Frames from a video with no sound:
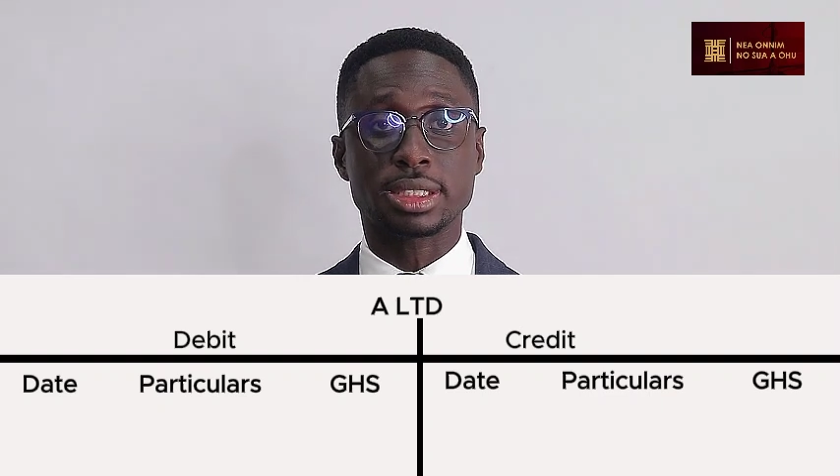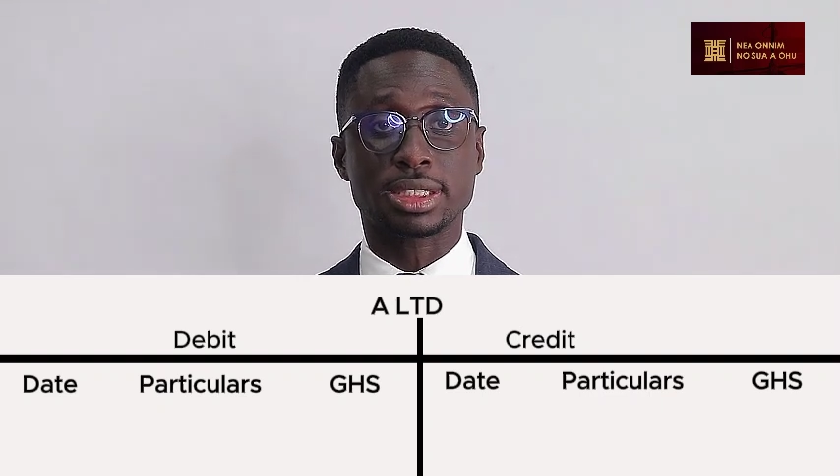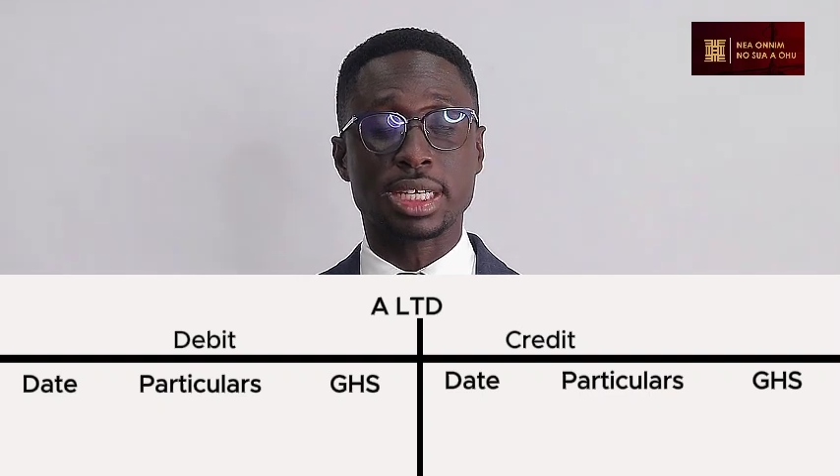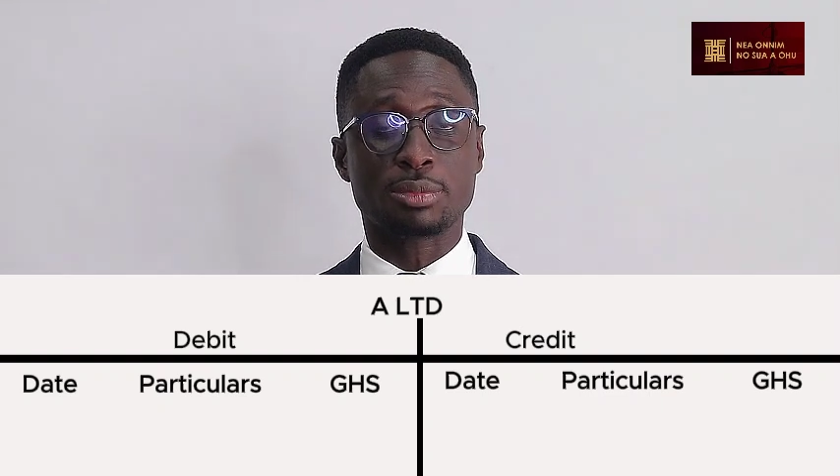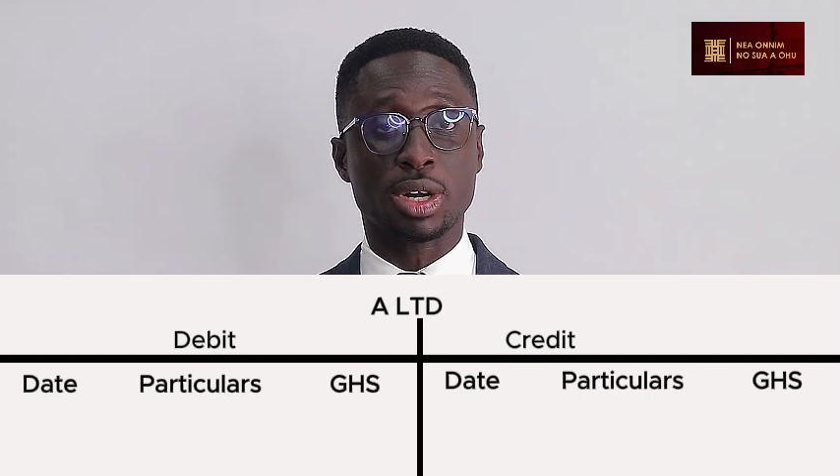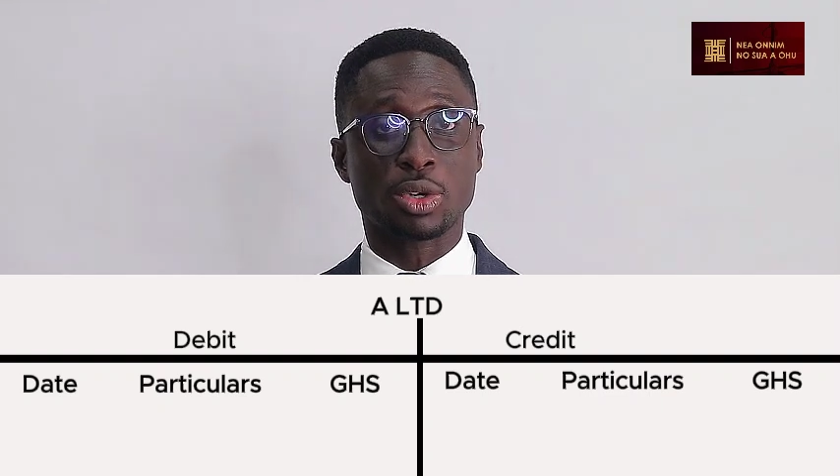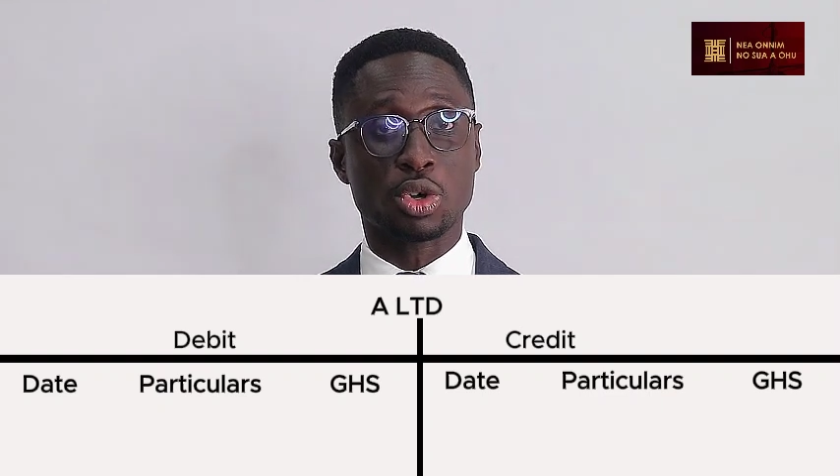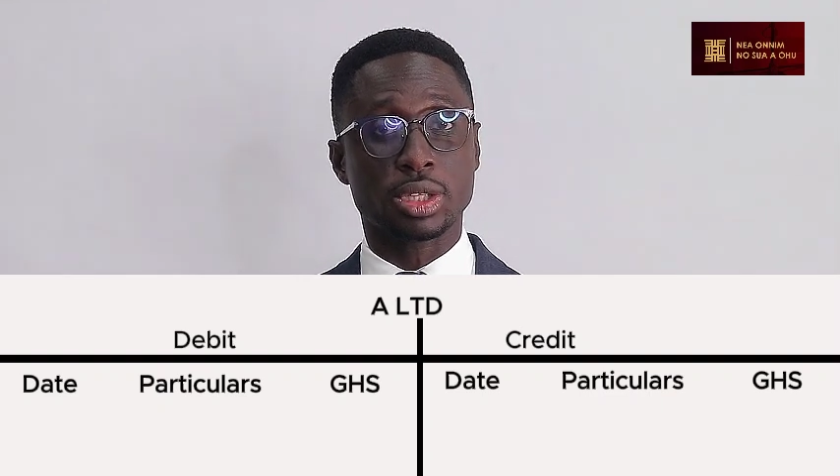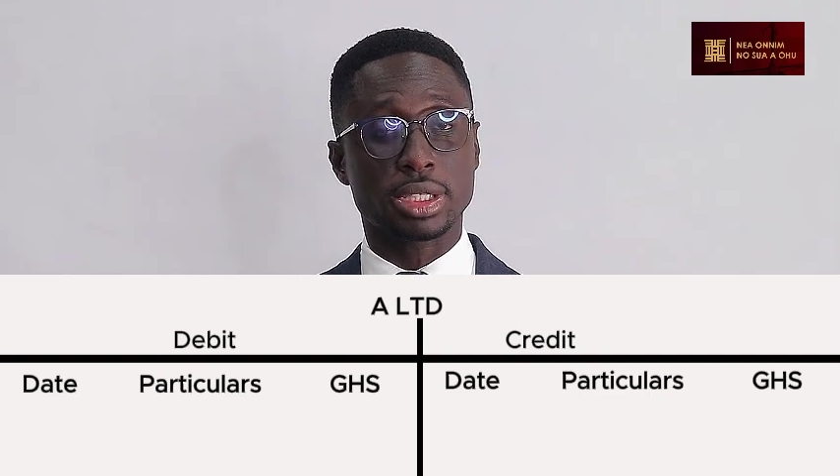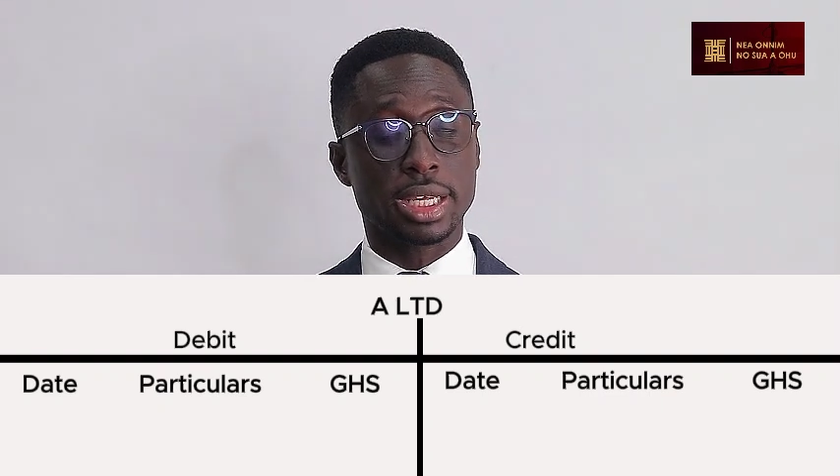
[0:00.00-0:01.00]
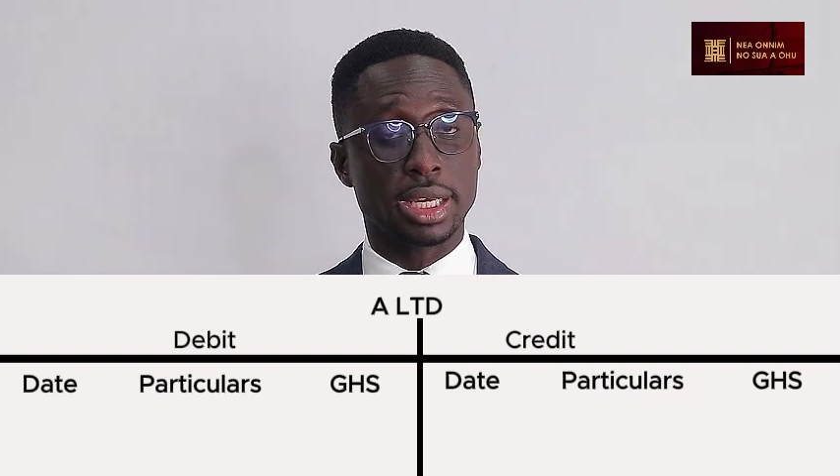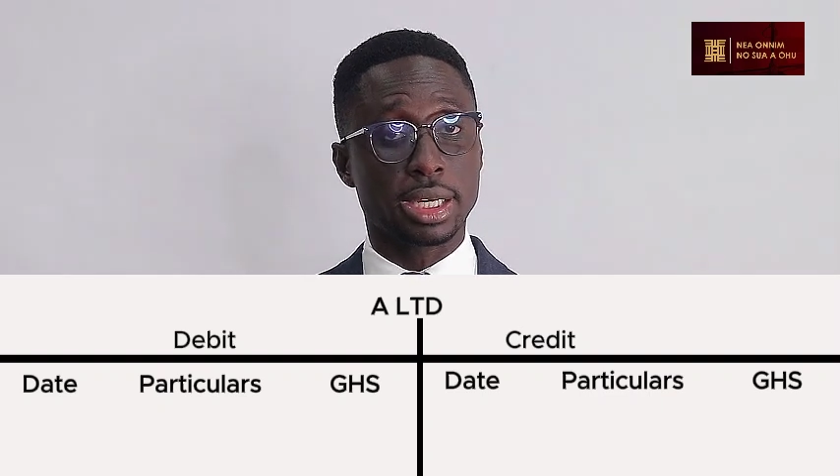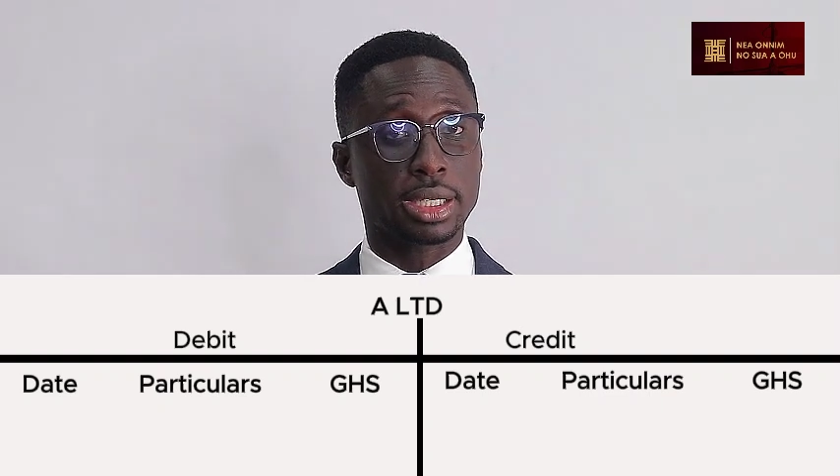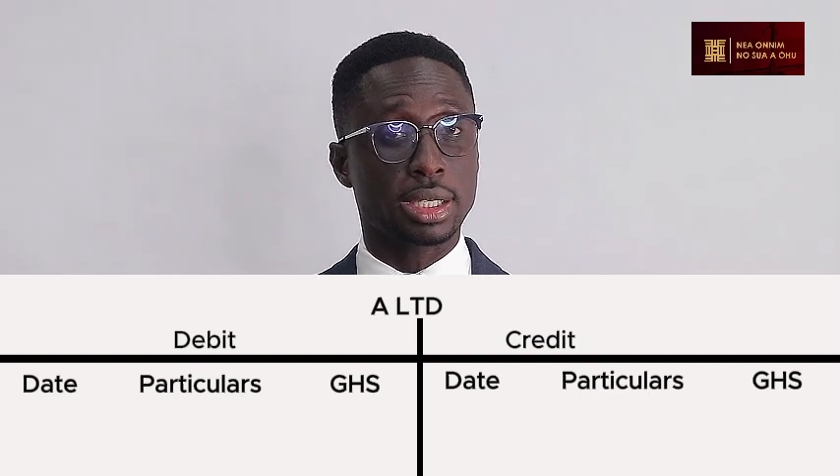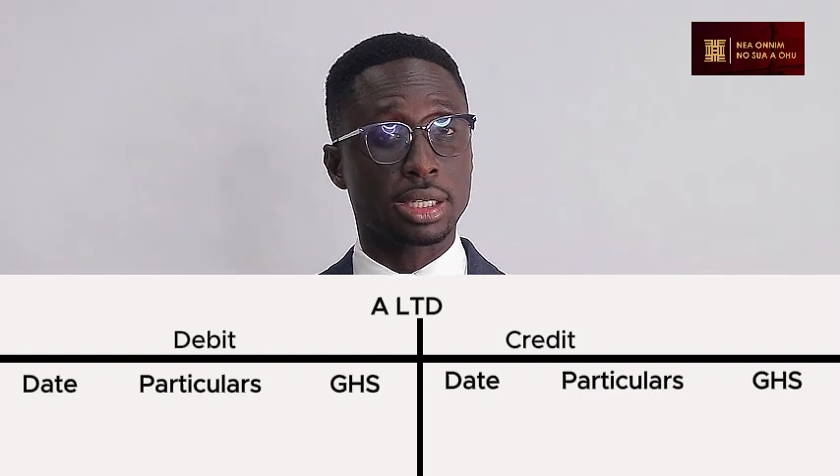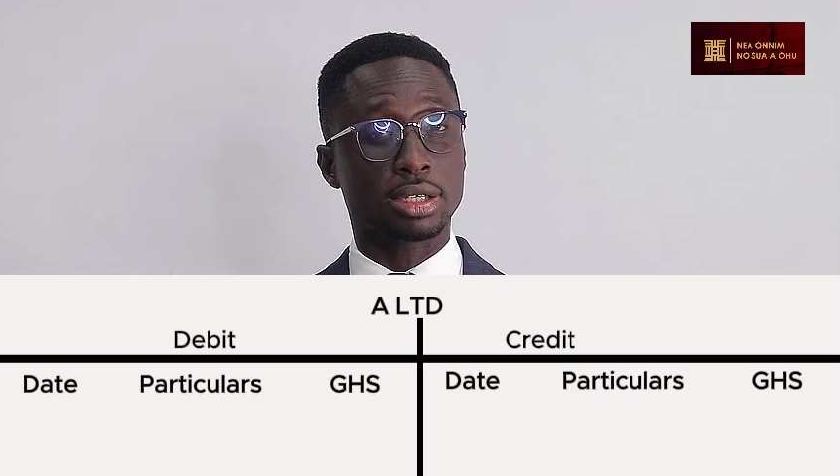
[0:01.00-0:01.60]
this time around on the